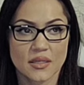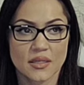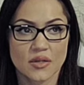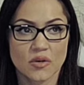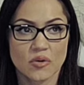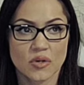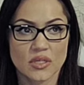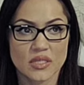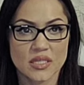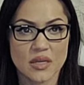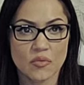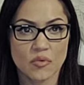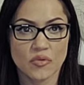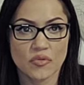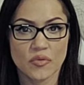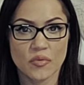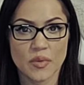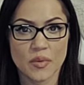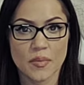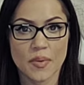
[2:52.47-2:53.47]
Or it's someone
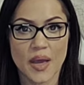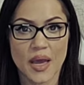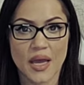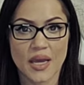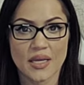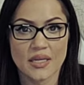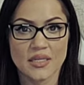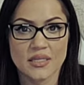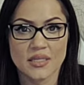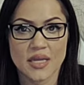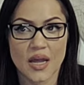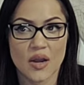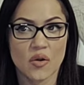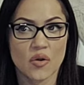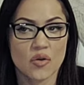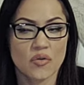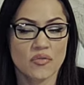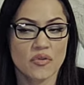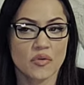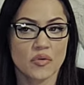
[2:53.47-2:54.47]
from the past. I don't
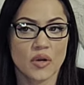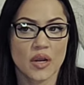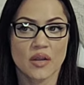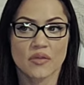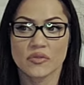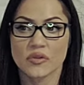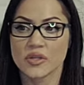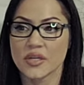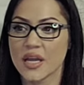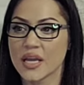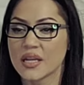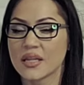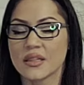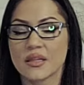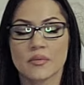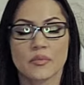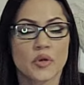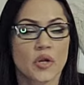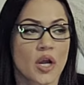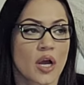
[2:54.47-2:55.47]
know if you were ever dating
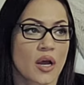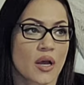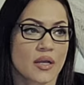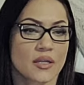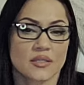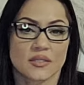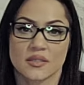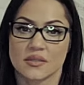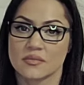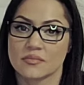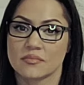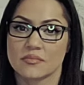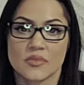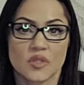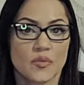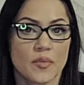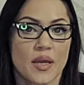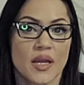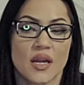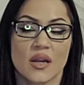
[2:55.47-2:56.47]
them or not.
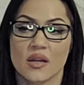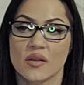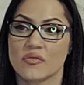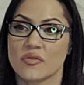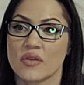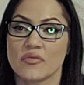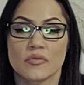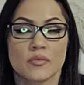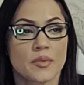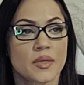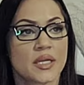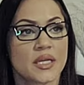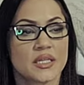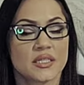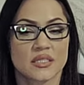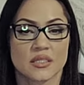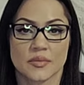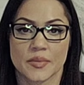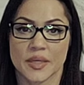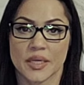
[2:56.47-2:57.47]
You may not have ever been
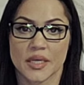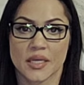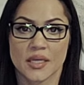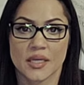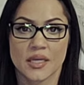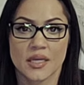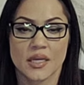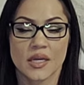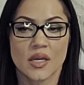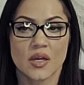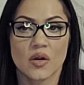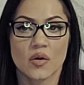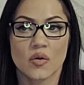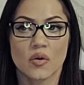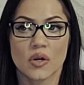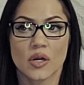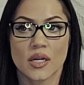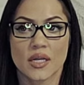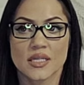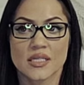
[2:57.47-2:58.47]
intimate.
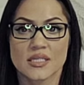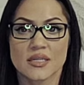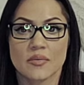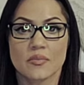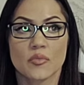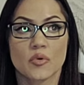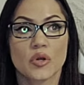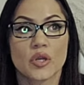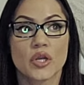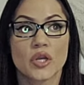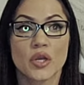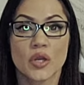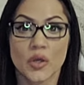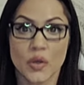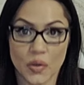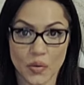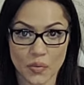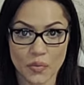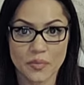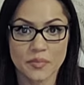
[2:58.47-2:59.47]
Or it's someone
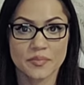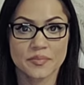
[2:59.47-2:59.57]
new.